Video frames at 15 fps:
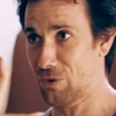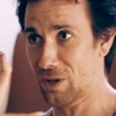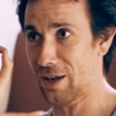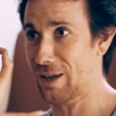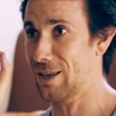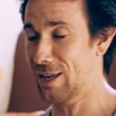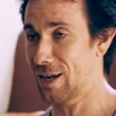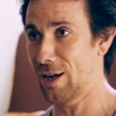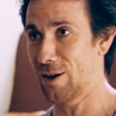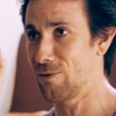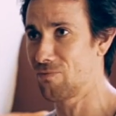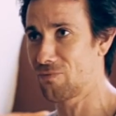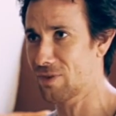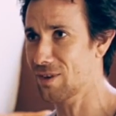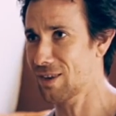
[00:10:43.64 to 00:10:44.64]
like, you
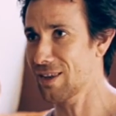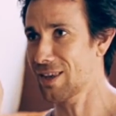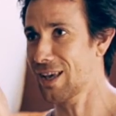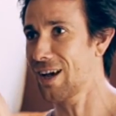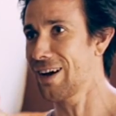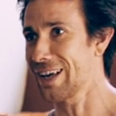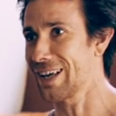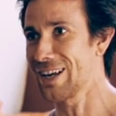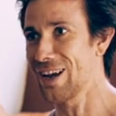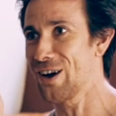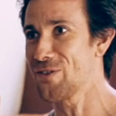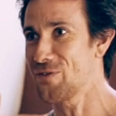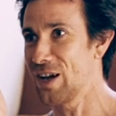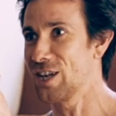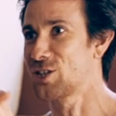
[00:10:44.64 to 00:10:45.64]
know, cutting a
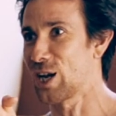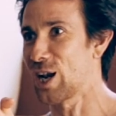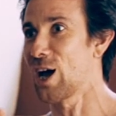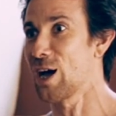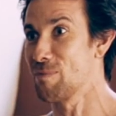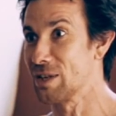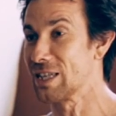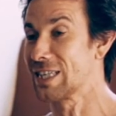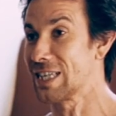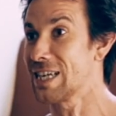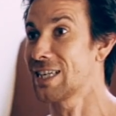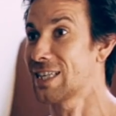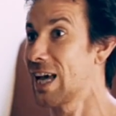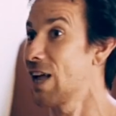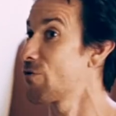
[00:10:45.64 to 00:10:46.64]
knife edge alignment
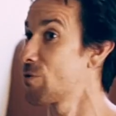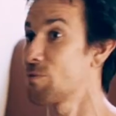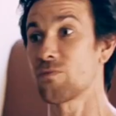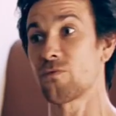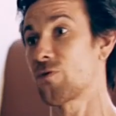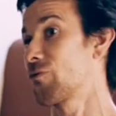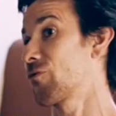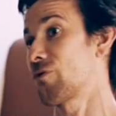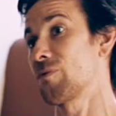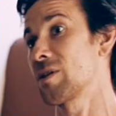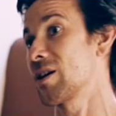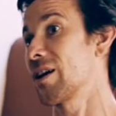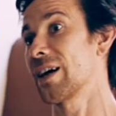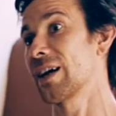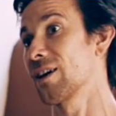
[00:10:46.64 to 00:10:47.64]
detail from
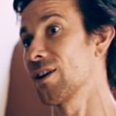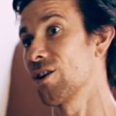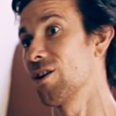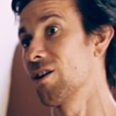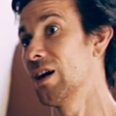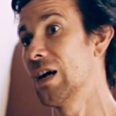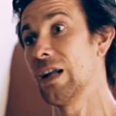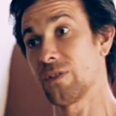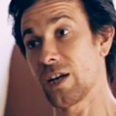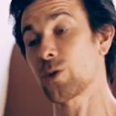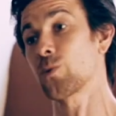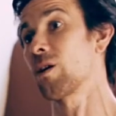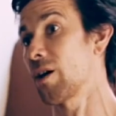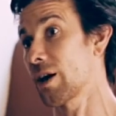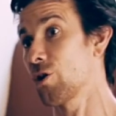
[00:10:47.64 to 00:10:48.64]
the Iyengar lot. Yeah.
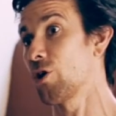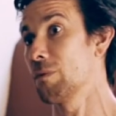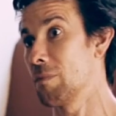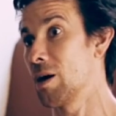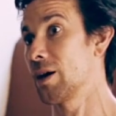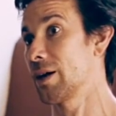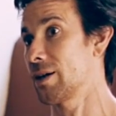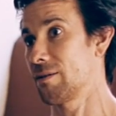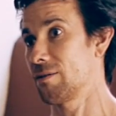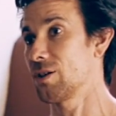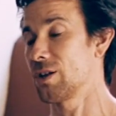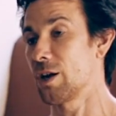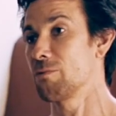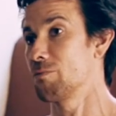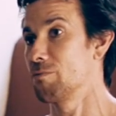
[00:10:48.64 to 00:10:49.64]
That's where I got my,
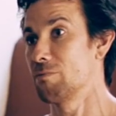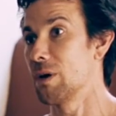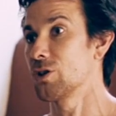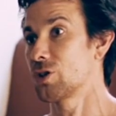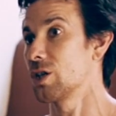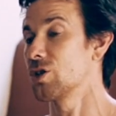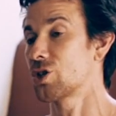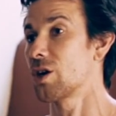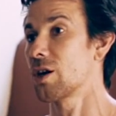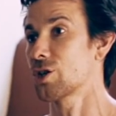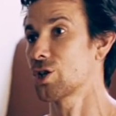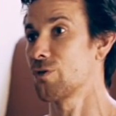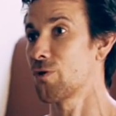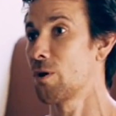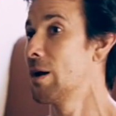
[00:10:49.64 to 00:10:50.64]
you know, most
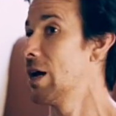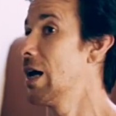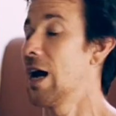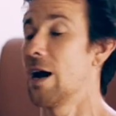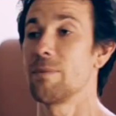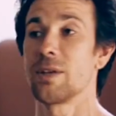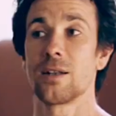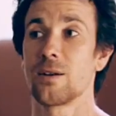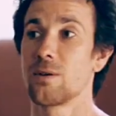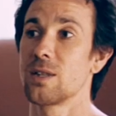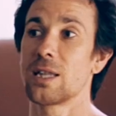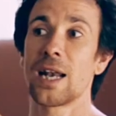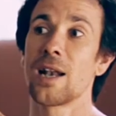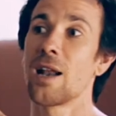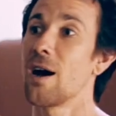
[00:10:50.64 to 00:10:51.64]
instruction from. I mean,
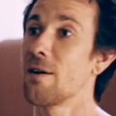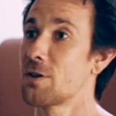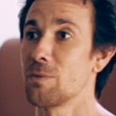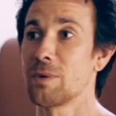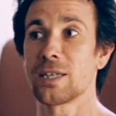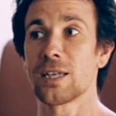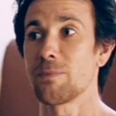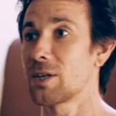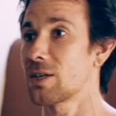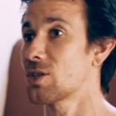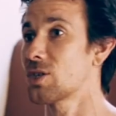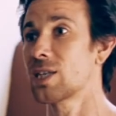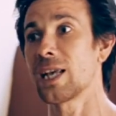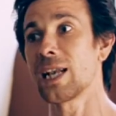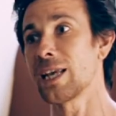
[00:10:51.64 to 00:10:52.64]
they laughed at me something
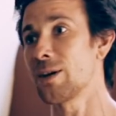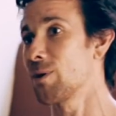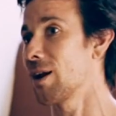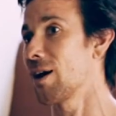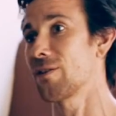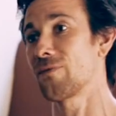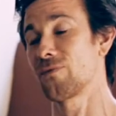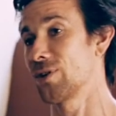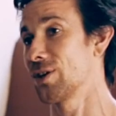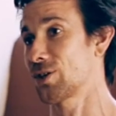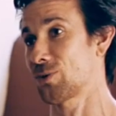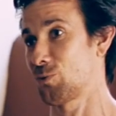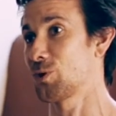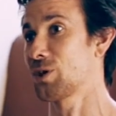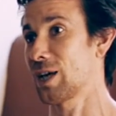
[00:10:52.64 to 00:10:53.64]
silly when I
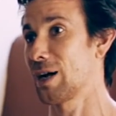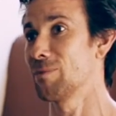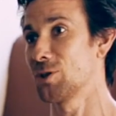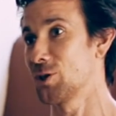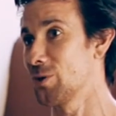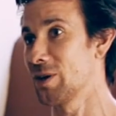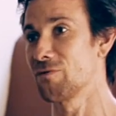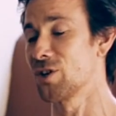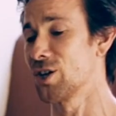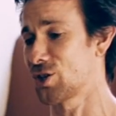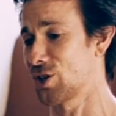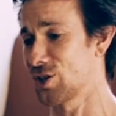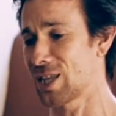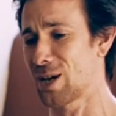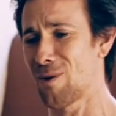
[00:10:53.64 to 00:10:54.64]
first would come and do
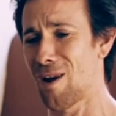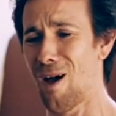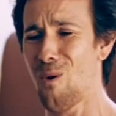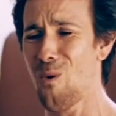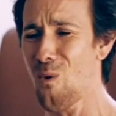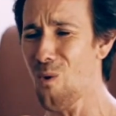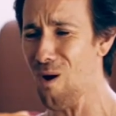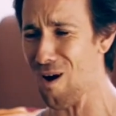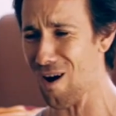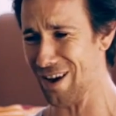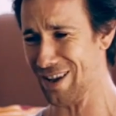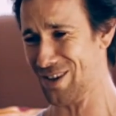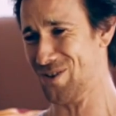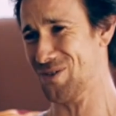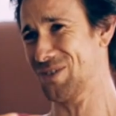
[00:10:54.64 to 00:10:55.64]
inversions. They were like, what
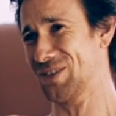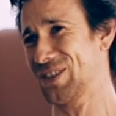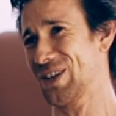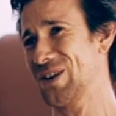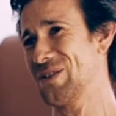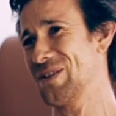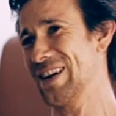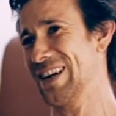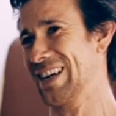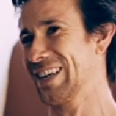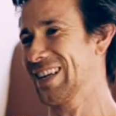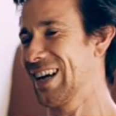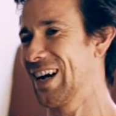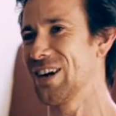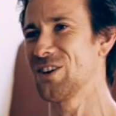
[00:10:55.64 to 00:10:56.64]
are you doing?
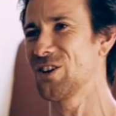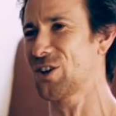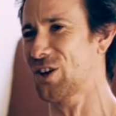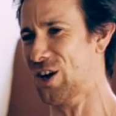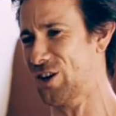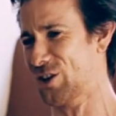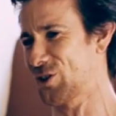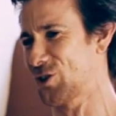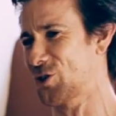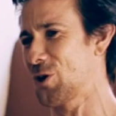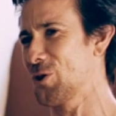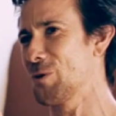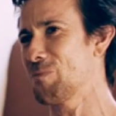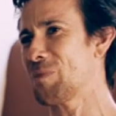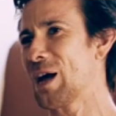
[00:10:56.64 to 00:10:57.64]
You know, you can't
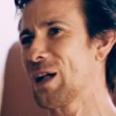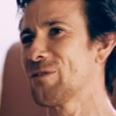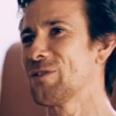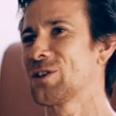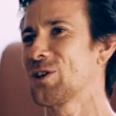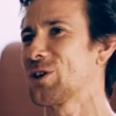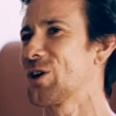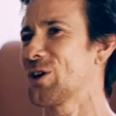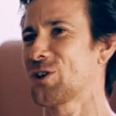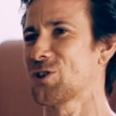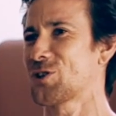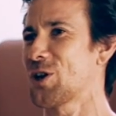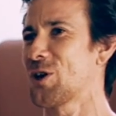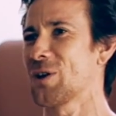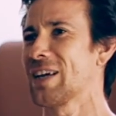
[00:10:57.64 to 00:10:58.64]
control the pelvis, you're not
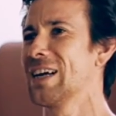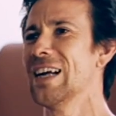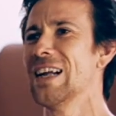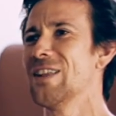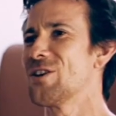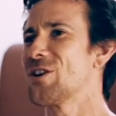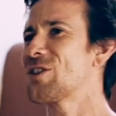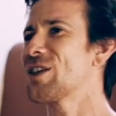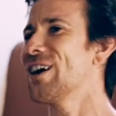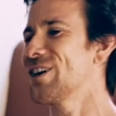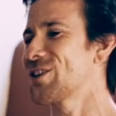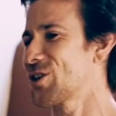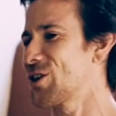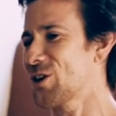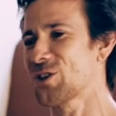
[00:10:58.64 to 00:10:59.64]
controlling the
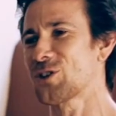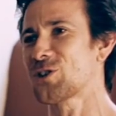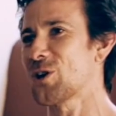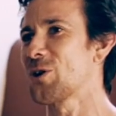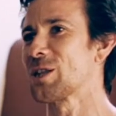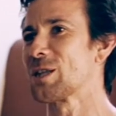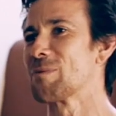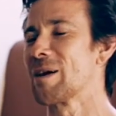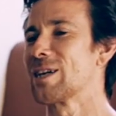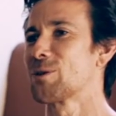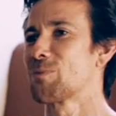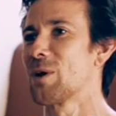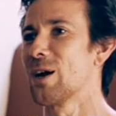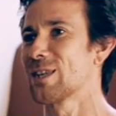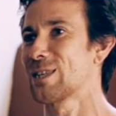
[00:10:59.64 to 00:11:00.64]
thigh, you're not controlling the
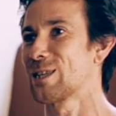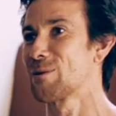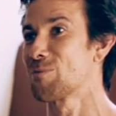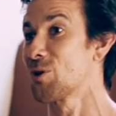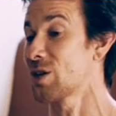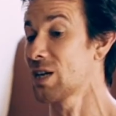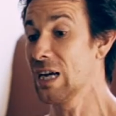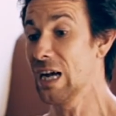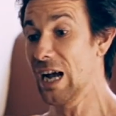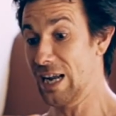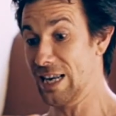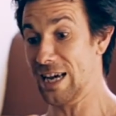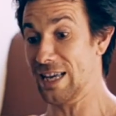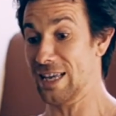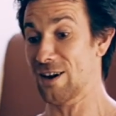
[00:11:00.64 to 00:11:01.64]
major parts of the body.
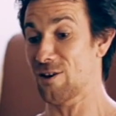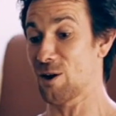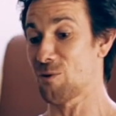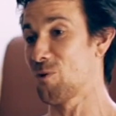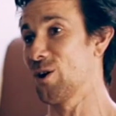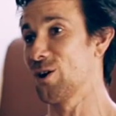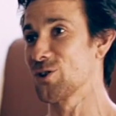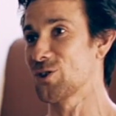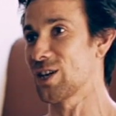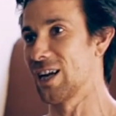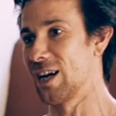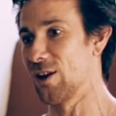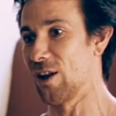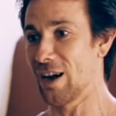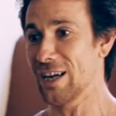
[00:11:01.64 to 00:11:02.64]
And yet there I was, you
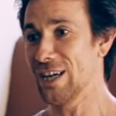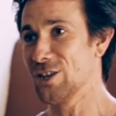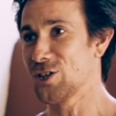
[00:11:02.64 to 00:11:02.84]
know, like